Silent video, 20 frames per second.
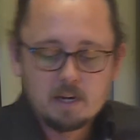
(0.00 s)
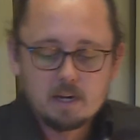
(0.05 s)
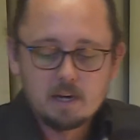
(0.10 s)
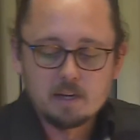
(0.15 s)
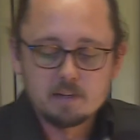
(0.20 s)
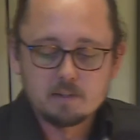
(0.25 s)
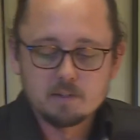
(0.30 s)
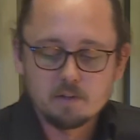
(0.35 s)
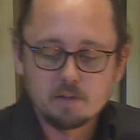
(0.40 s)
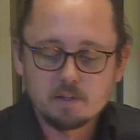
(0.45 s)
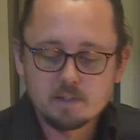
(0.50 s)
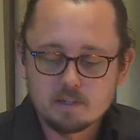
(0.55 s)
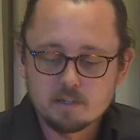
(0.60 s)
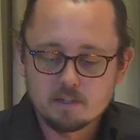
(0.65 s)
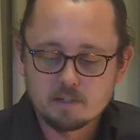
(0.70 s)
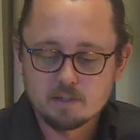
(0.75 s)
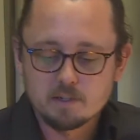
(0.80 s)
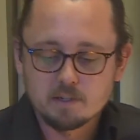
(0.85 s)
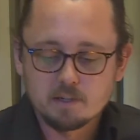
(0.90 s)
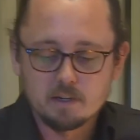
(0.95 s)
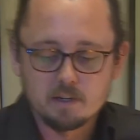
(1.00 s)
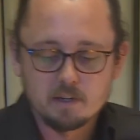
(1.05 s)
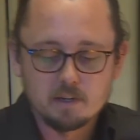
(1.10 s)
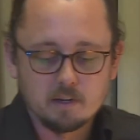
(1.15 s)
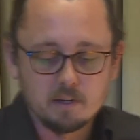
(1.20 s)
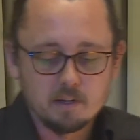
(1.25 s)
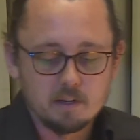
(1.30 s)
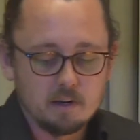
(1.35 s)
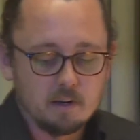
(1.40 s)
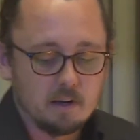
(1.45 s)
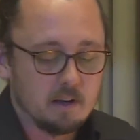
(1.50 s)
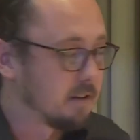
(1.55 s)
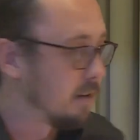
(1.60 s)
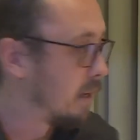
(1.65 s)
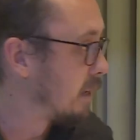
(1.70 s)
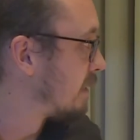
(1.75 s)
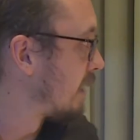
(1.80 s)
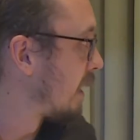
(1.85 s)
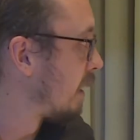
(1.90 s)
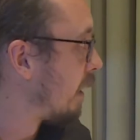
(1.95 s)
So this is just
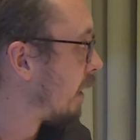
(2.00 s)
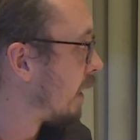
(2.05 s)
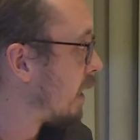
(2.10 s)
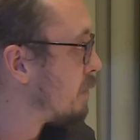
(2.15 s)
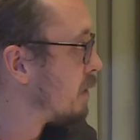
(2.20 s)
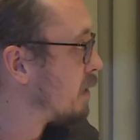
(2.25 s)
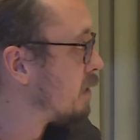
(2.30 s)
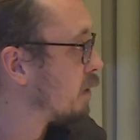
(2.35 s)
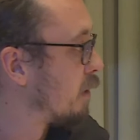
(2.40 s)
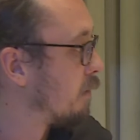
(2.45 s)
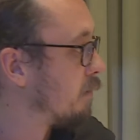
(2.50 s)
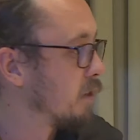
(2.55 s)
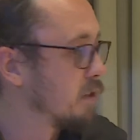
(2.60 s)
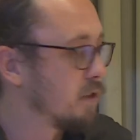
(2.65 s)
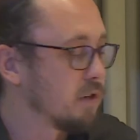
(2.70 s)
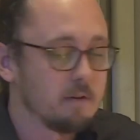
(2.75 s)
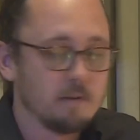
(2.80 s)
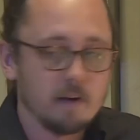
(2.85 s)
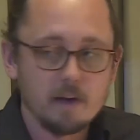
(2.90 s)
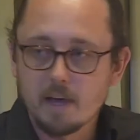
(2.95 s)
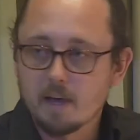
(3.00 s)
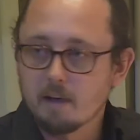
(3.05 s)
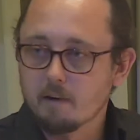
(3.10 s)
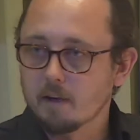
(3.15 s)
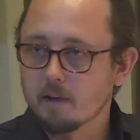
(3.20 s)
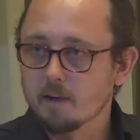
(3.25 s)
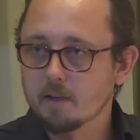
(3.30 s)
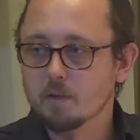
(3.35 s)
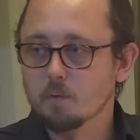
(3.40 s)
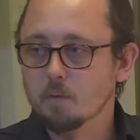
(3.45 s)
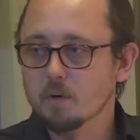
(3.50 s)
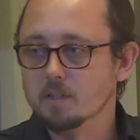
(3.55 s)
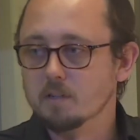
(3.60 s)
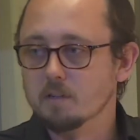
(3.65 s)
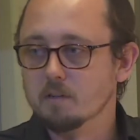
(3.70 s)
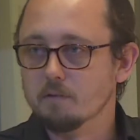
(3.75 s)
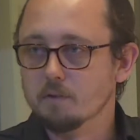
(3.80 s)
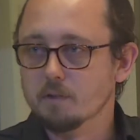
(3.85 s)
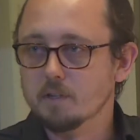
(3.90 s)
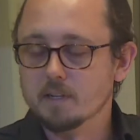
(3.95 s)
a satellite image of the survey area in the
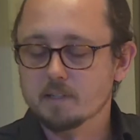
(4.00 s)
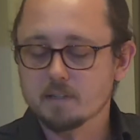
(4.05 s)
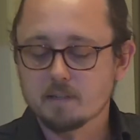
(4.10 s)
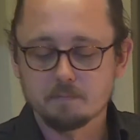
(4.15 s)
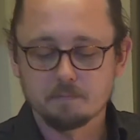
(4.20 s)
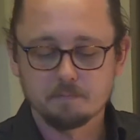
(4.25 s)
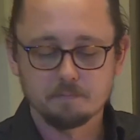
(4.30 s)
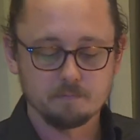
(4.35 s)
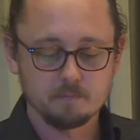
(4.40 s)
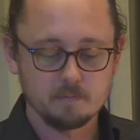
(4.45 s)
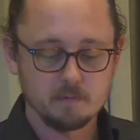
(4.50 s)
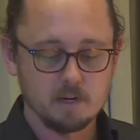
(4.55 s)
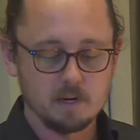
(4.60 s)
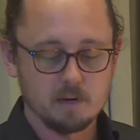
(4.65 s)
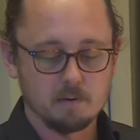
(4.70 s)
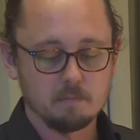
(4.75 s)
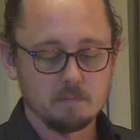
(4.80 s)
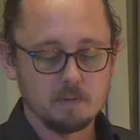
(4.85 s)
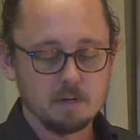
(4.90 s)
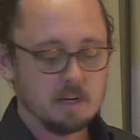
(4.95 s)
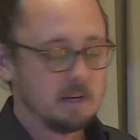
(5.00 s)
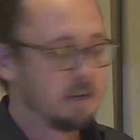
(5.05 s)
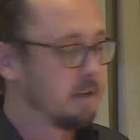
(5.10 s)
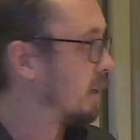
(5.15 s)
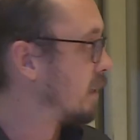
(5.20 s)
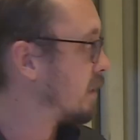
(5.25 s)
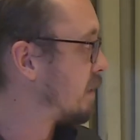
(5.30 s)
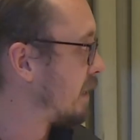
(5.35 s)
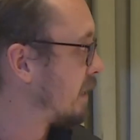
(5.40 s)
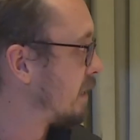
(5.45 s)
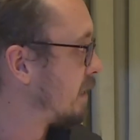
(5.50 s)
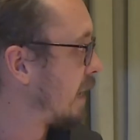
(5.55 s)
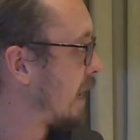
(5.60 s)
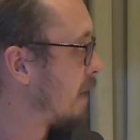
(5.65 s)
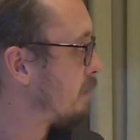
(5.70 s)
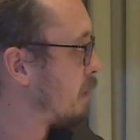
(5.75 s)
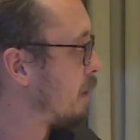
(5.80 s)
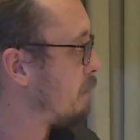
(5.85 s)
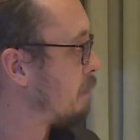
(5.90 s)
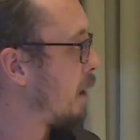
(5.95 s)
Western Foot Desert. You can see
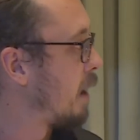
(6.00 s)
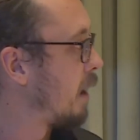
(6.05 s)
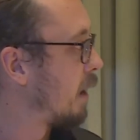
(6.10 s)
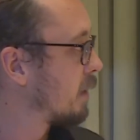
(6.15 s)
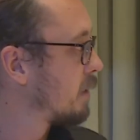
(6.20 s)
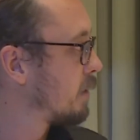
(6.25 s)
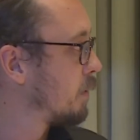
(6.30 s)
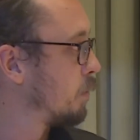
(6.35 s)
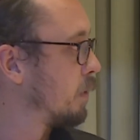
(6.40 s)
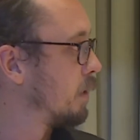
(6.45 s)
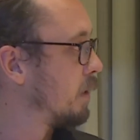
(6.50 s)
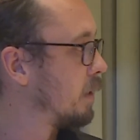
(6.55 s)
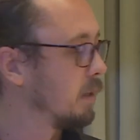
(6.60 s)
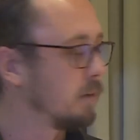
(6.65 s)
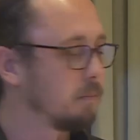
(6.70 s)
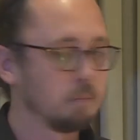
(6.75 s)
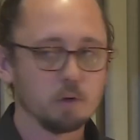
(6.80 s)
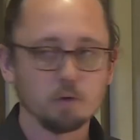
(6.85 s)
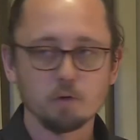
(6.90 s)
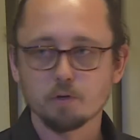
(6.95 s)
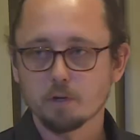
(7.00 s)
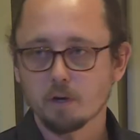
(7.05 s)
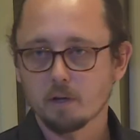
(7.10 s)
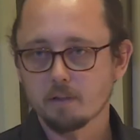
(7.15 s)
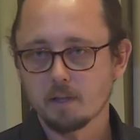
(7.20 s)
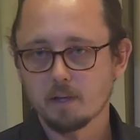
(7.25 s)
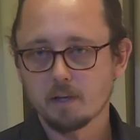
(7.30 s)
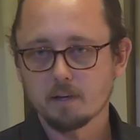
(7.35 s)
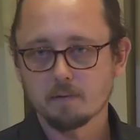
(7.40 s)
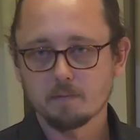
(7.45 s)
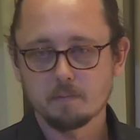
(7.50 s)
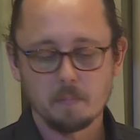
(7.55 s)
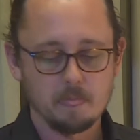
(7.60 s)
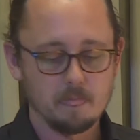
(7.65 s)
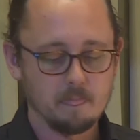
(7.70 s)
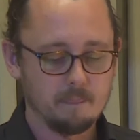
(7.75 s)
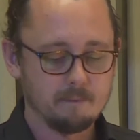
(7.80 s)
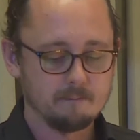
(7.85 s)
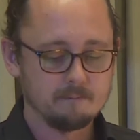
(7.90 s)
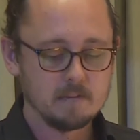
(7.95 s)
Tamar marked with the blue dot there.
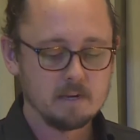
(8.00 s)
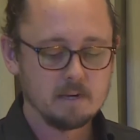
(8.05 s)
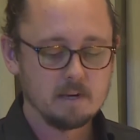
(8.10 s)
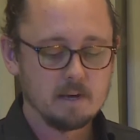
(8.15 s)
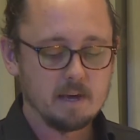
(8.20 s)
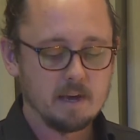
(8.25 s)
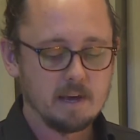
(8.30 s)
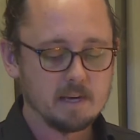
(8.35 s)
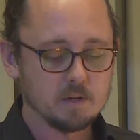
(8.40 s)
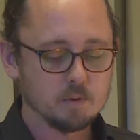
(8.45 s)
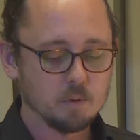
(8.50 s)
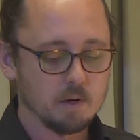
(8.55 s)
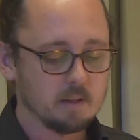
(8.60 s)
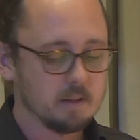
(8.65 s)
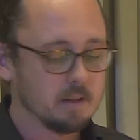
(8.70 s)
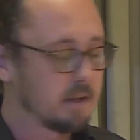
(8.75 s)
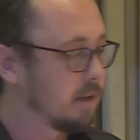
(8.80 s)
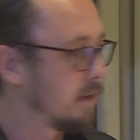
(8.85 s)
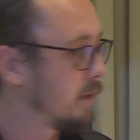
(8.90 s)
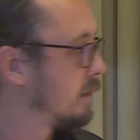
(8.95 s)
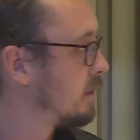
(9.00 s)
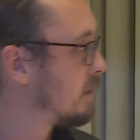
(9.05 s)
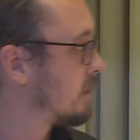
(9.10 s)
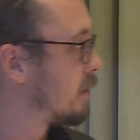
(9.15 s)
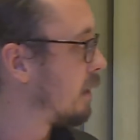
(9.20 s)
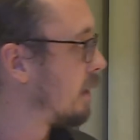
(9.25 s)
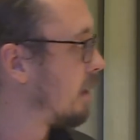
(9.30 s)
Each one of these